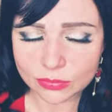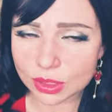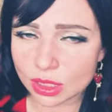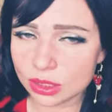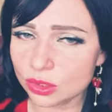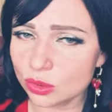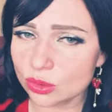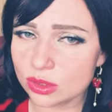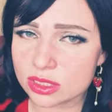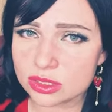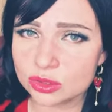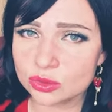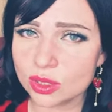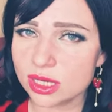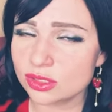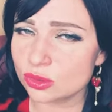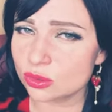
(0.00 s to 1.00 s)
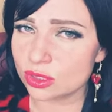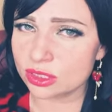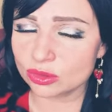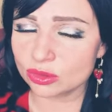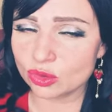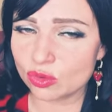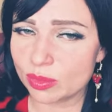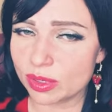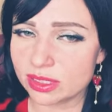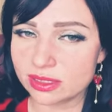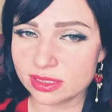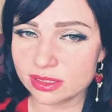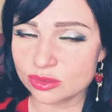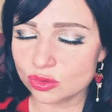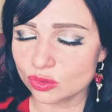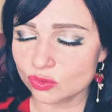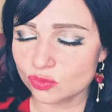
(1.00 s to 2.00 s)
You, you guys already know my
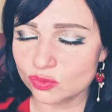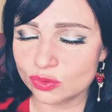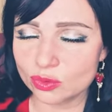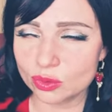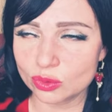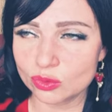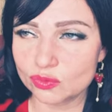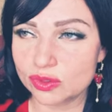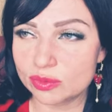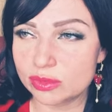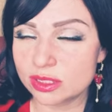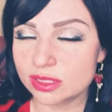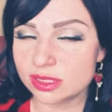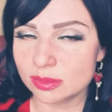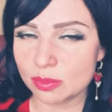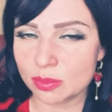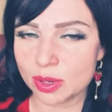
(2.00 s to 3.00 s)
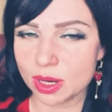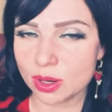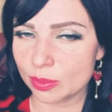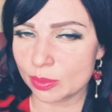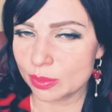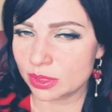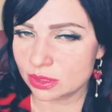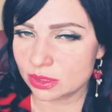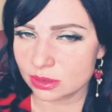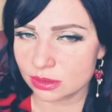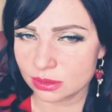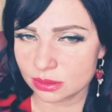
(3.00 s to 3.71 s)
things on, on women's empowerment.